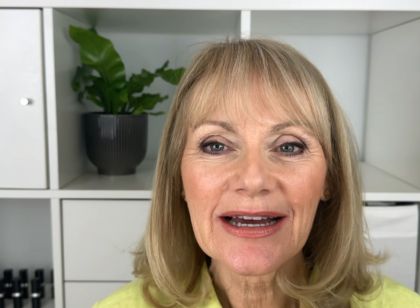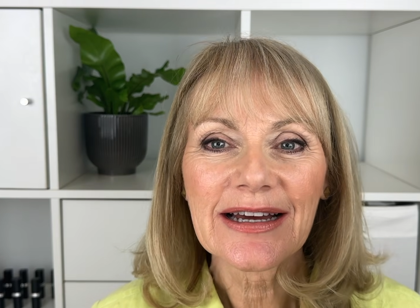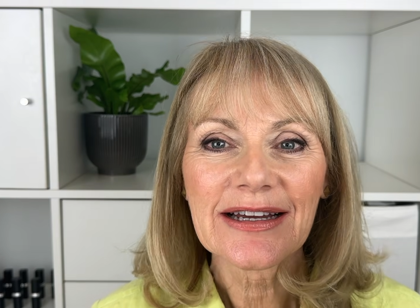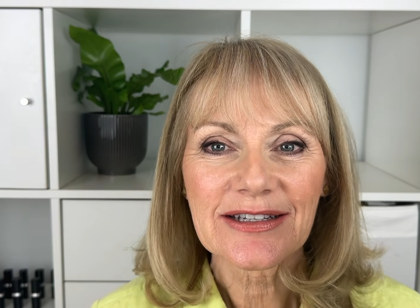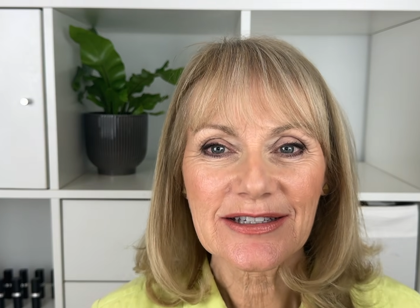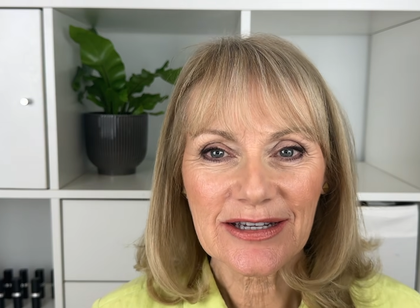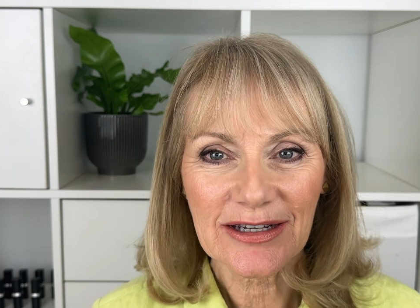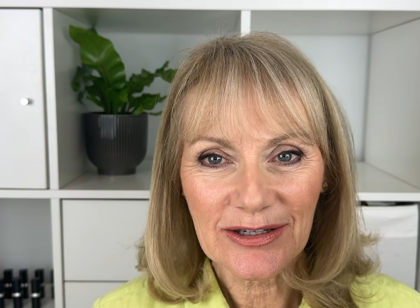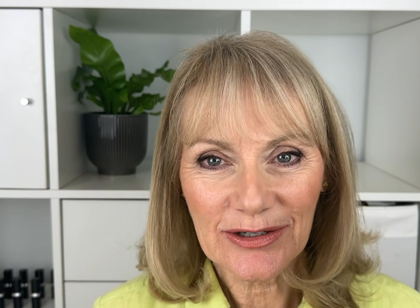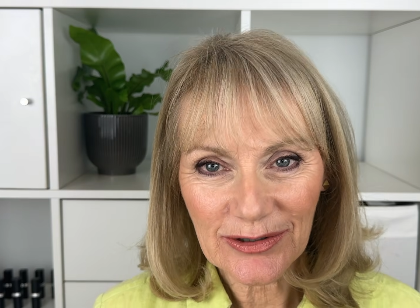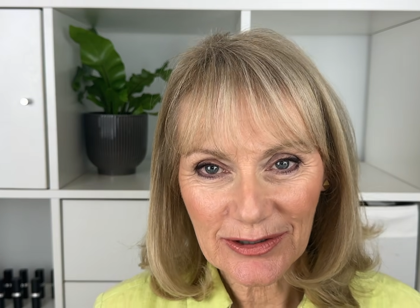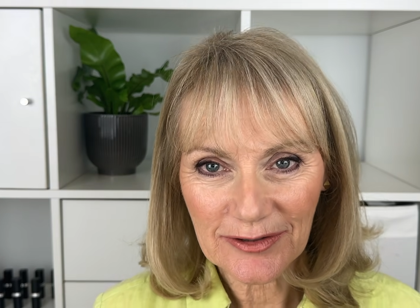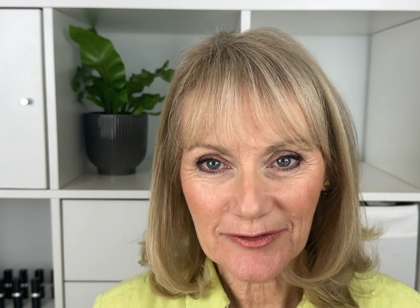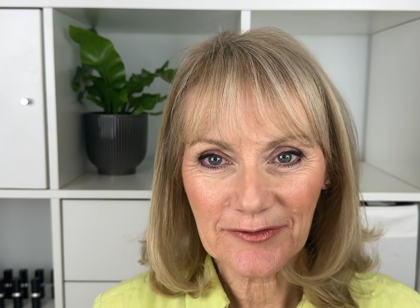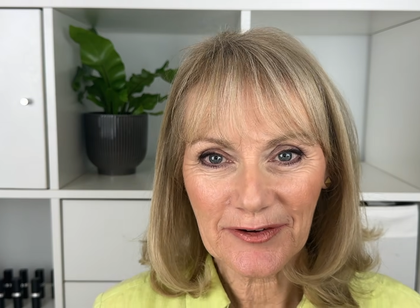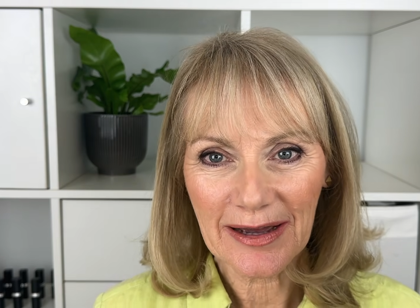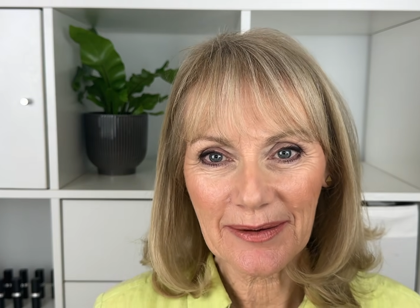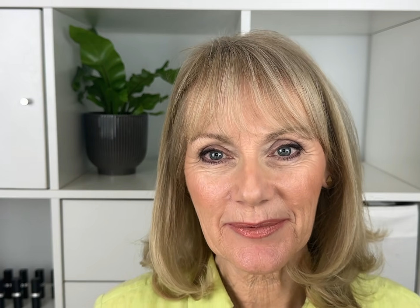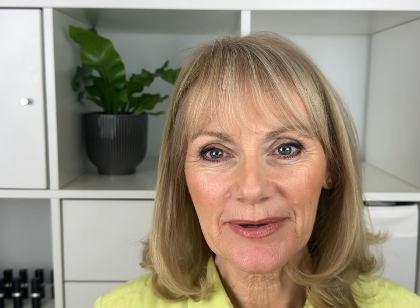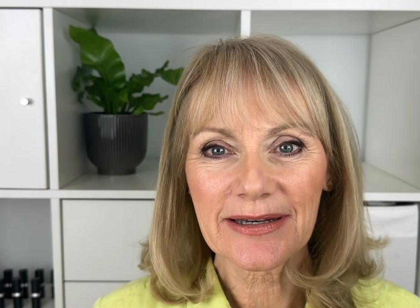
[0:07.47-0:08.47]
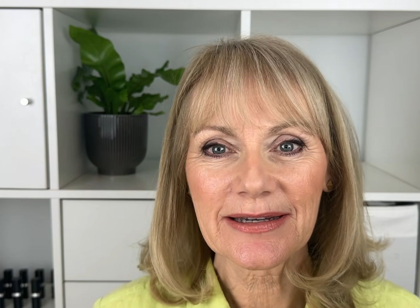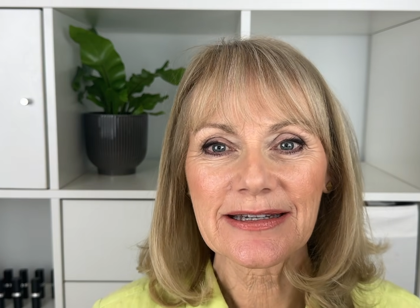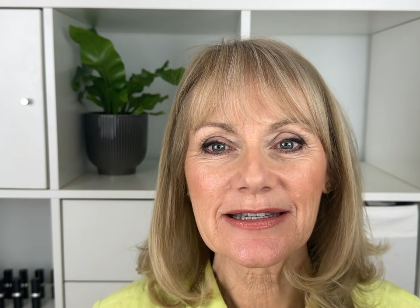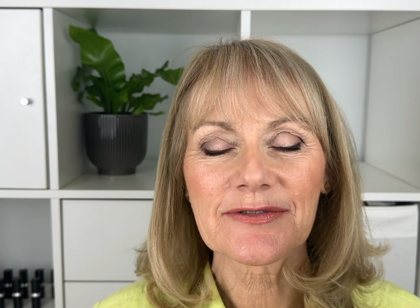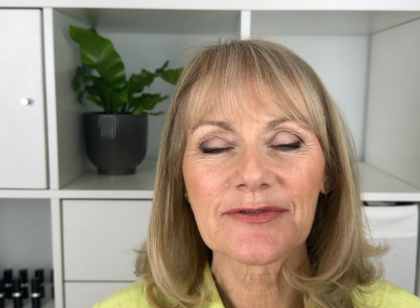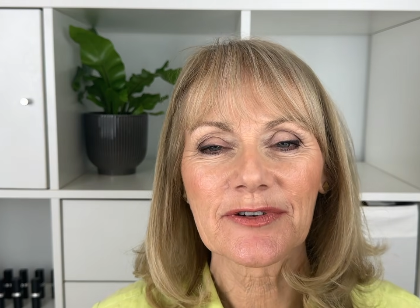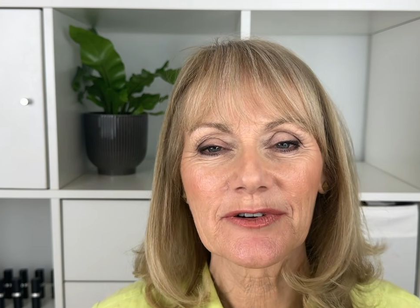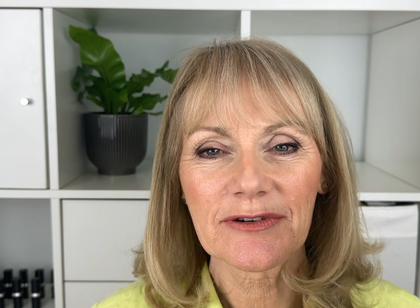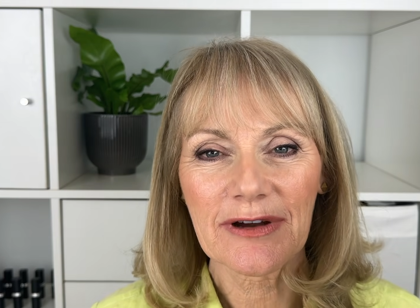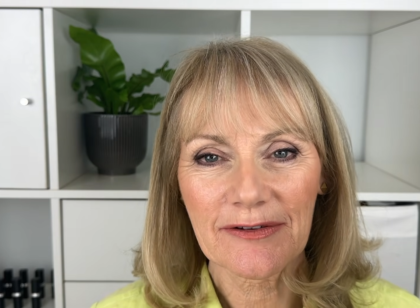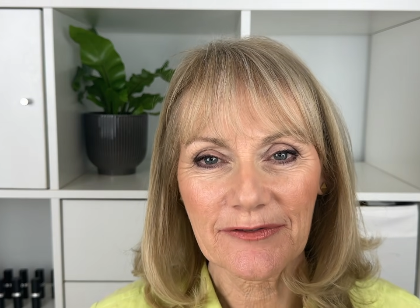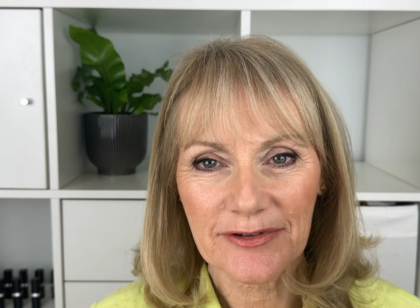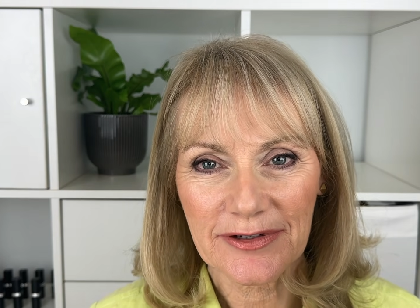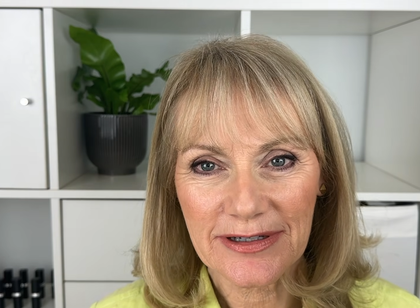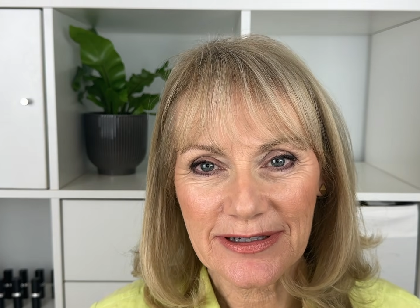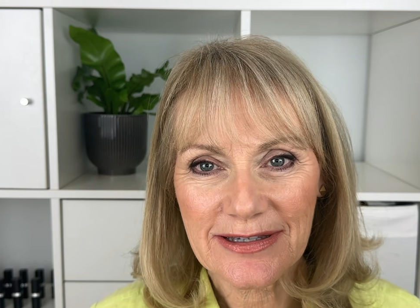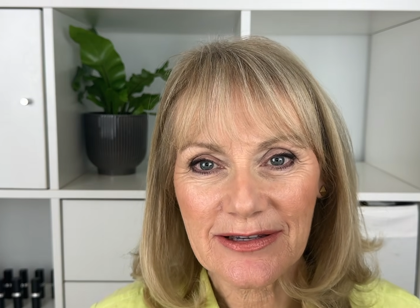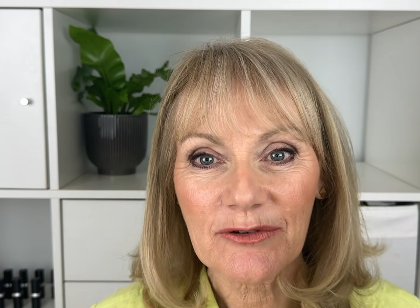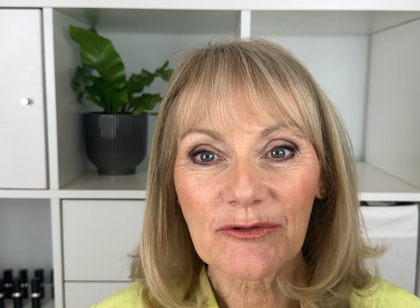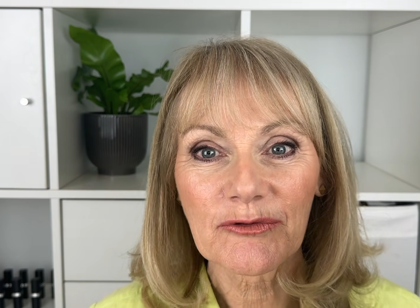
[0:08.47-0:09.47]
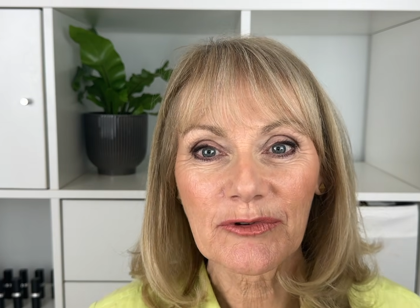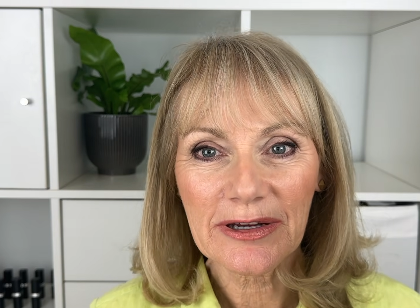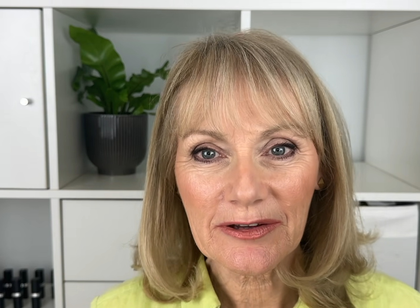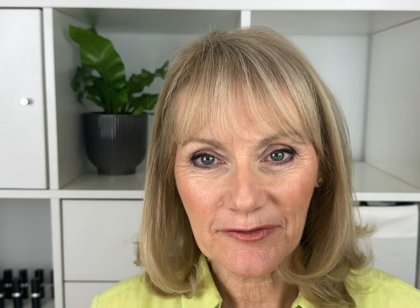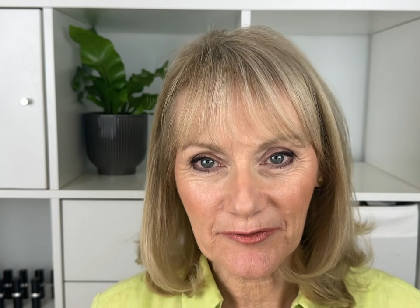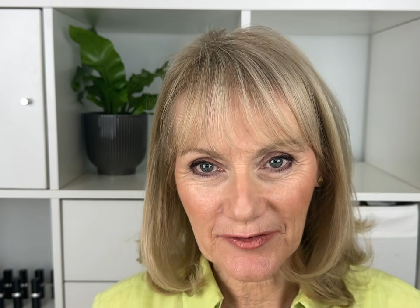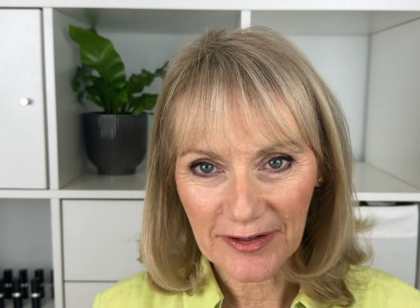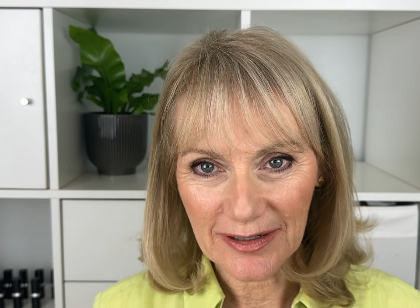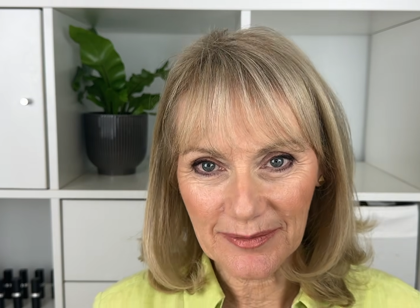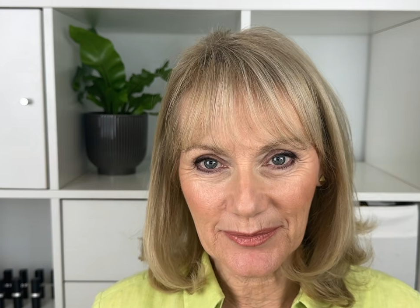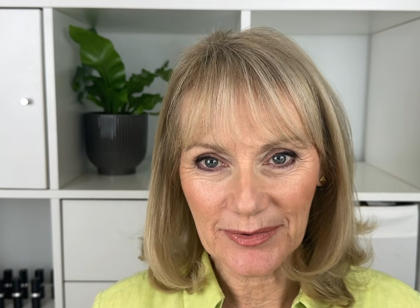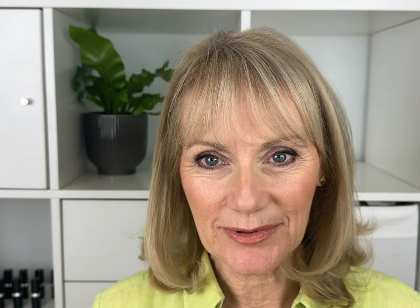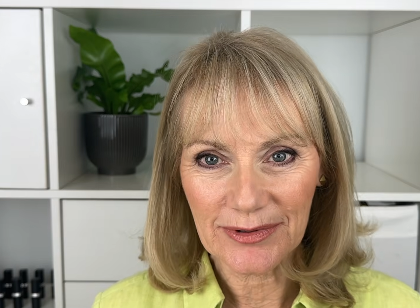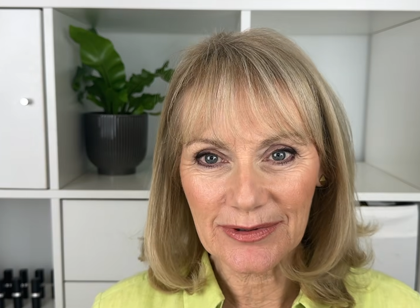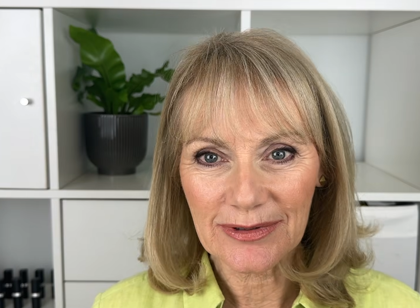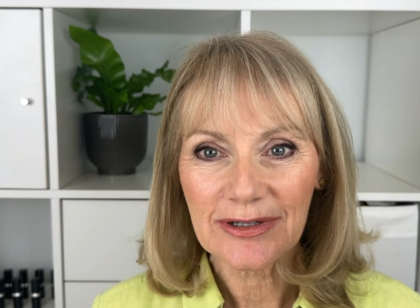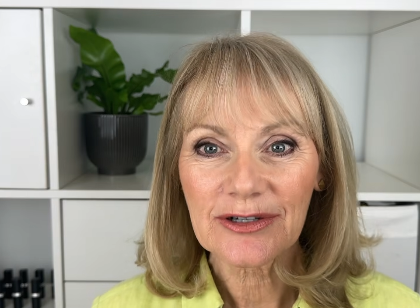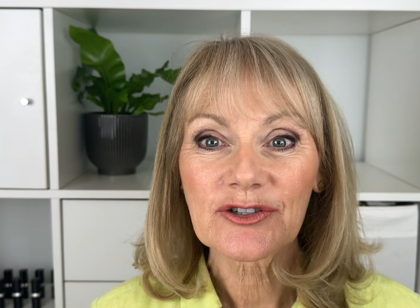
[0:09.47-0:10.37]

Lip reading: to Look Fabulous Forever's refillable